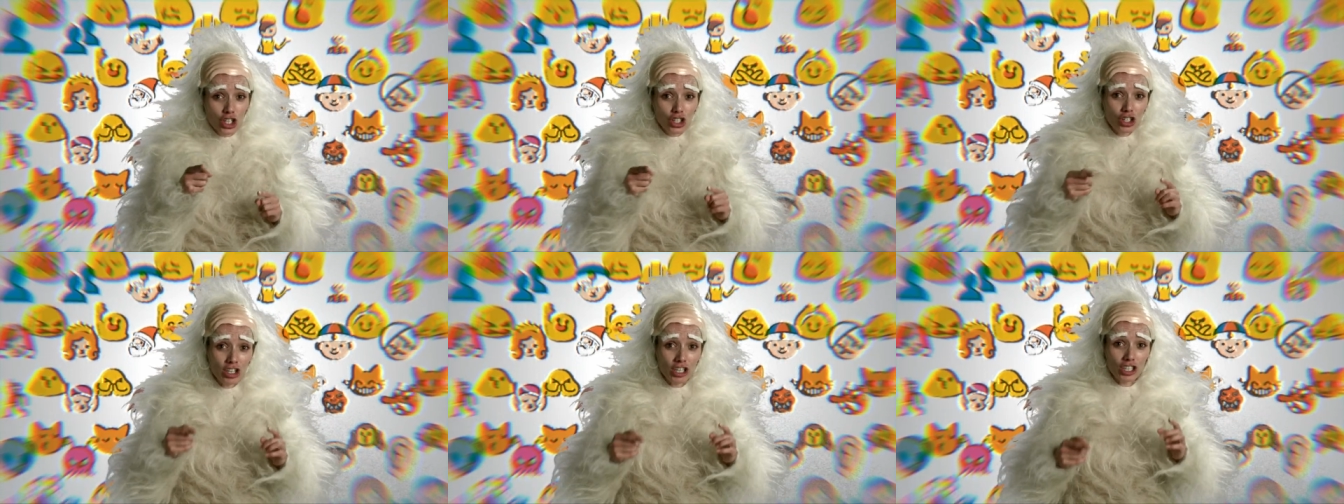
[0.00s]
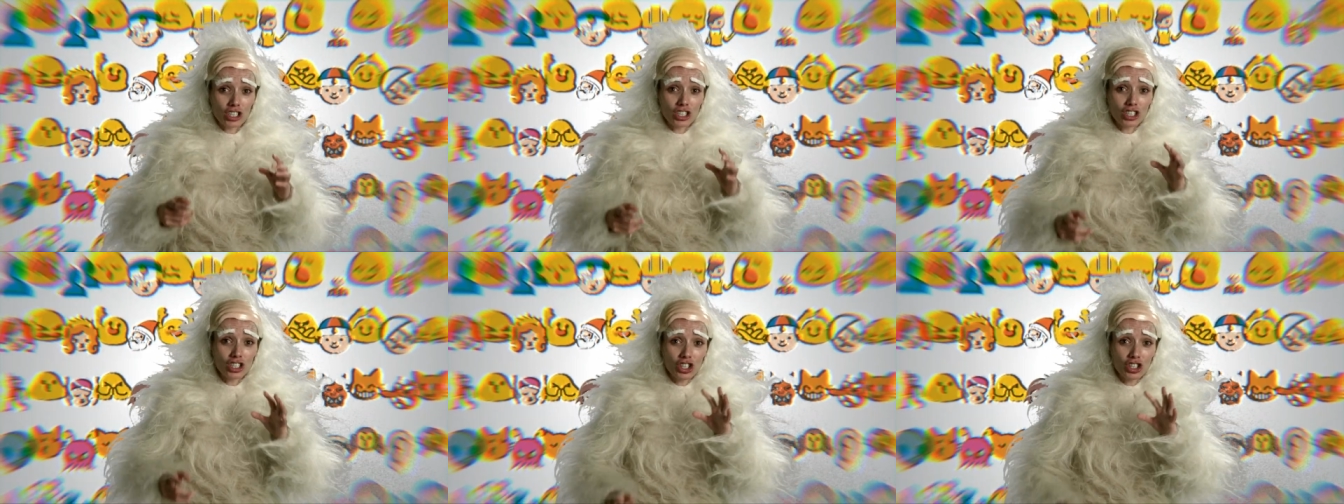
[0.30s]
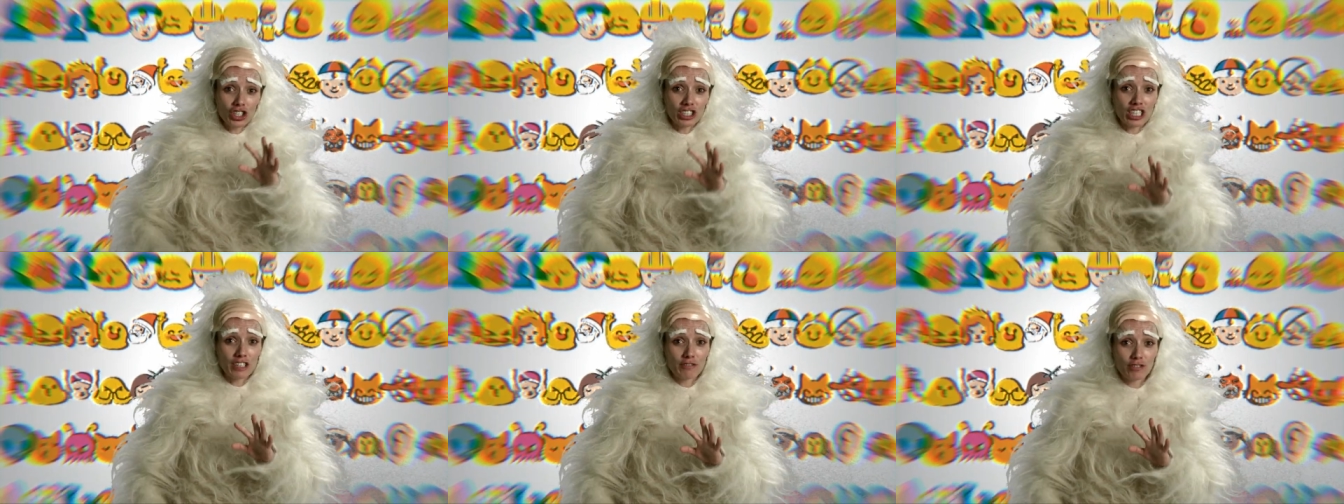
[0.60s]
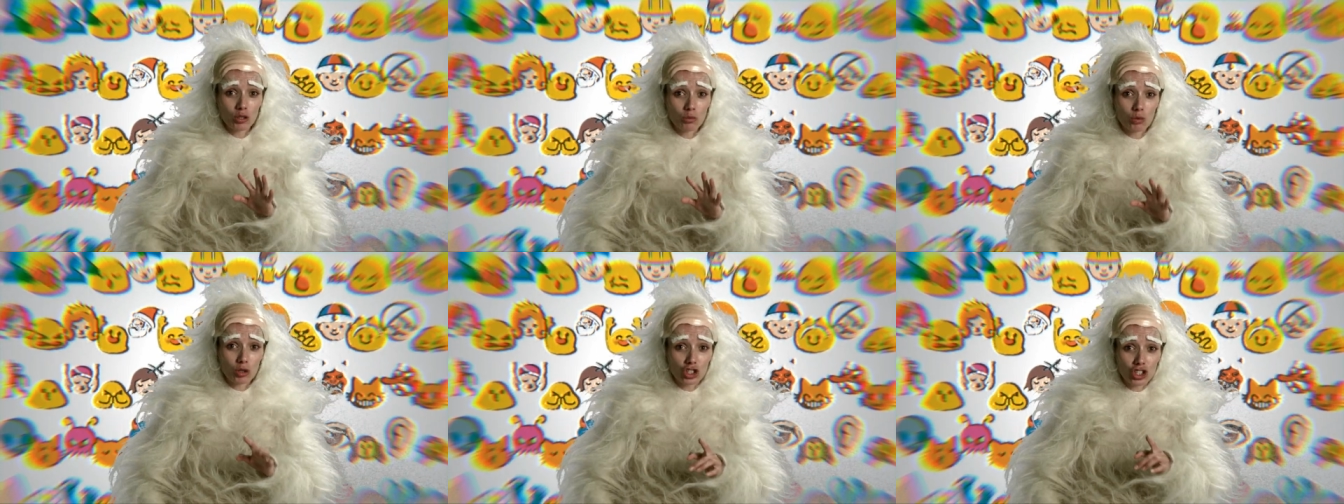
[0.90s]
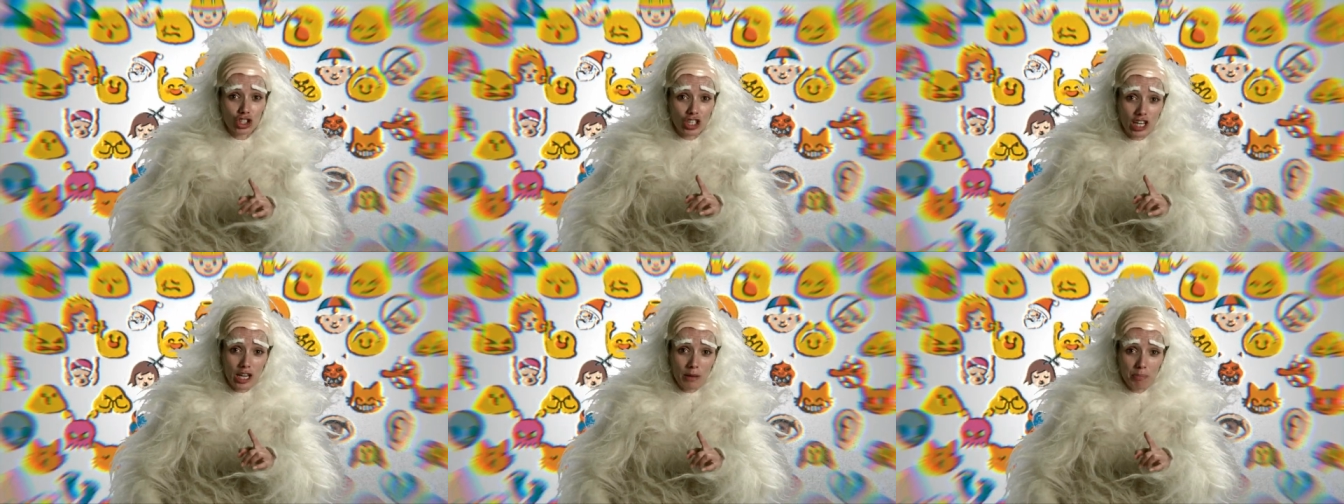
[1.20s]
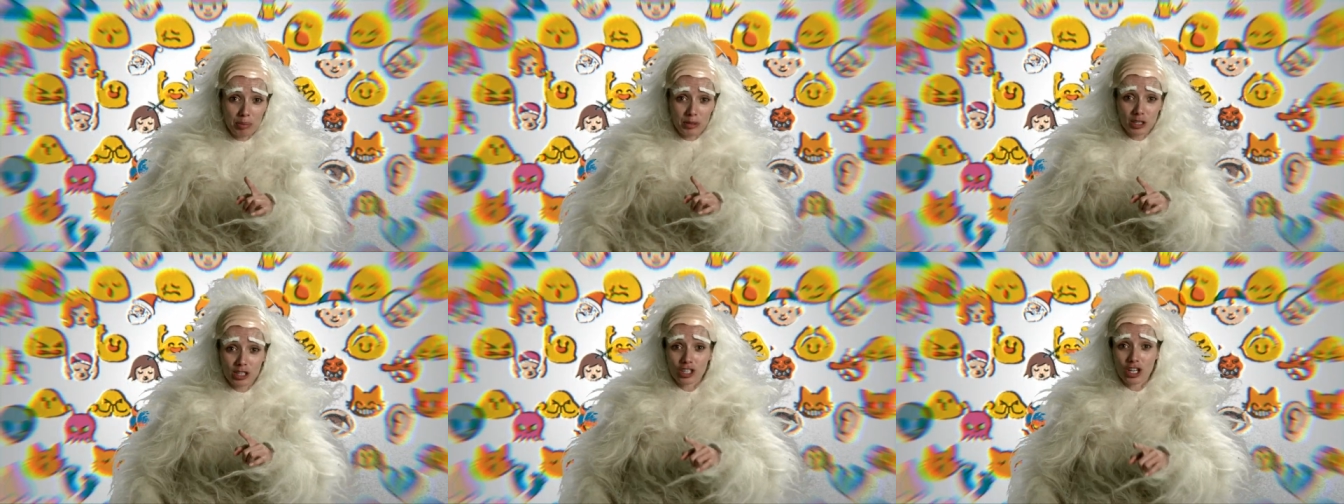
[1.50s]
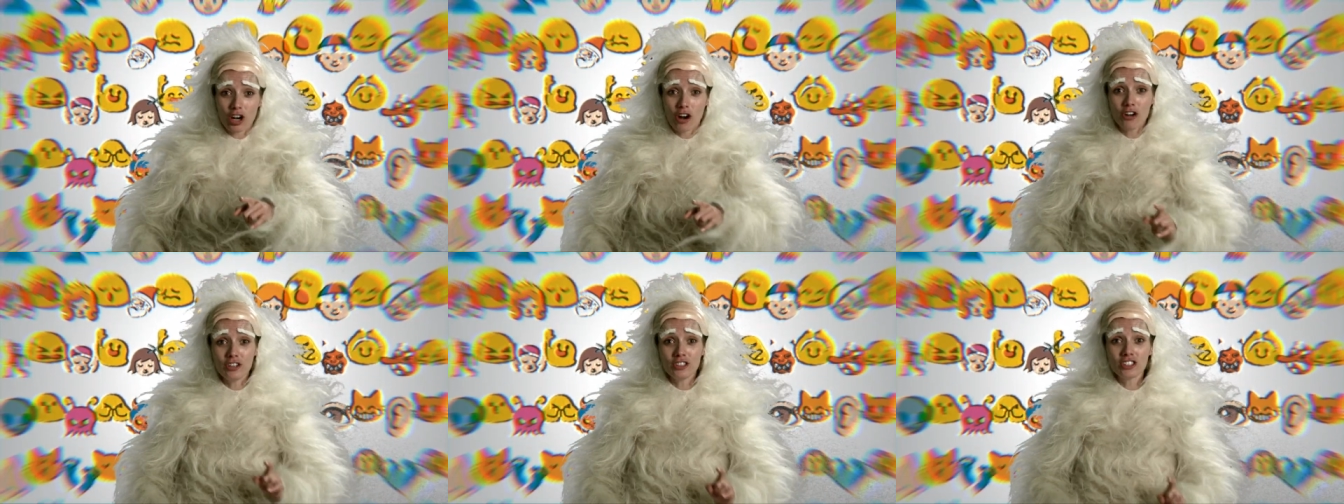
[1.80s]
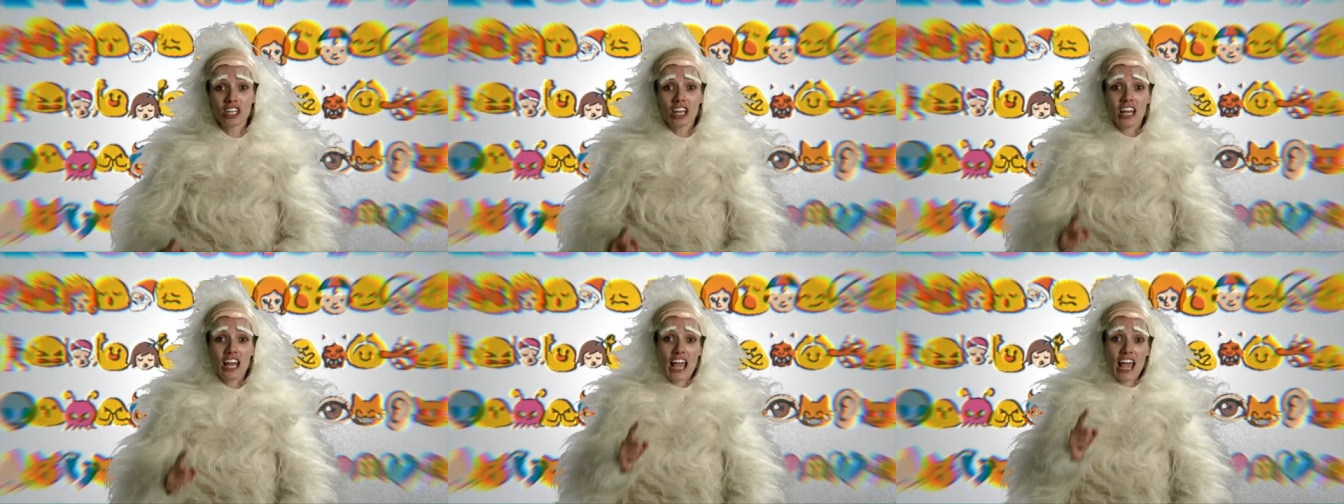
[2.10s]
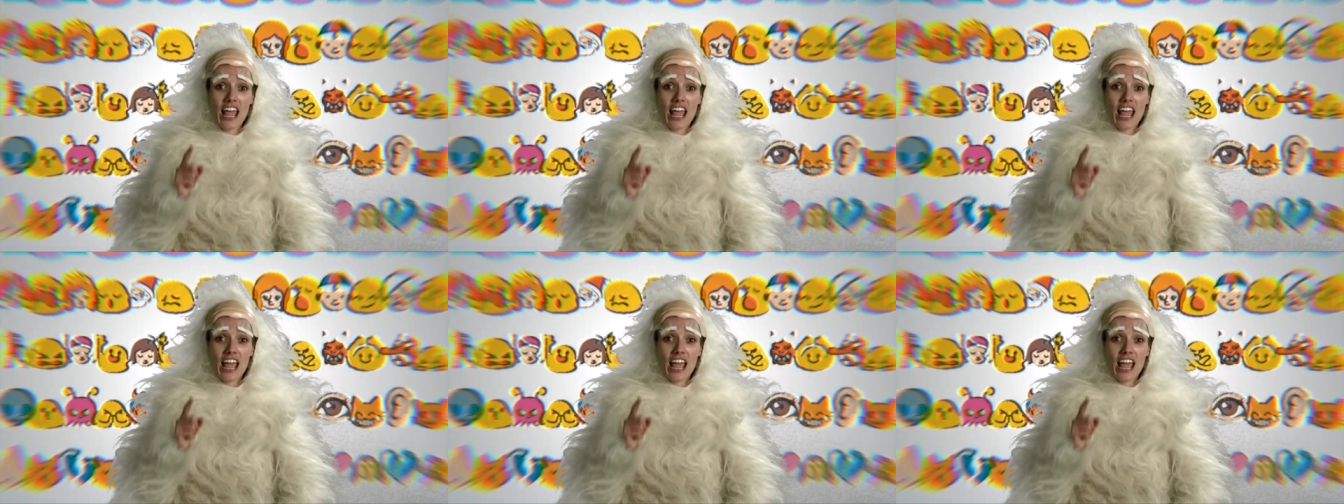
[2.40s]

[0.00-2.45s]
you're just going to have to watch the episode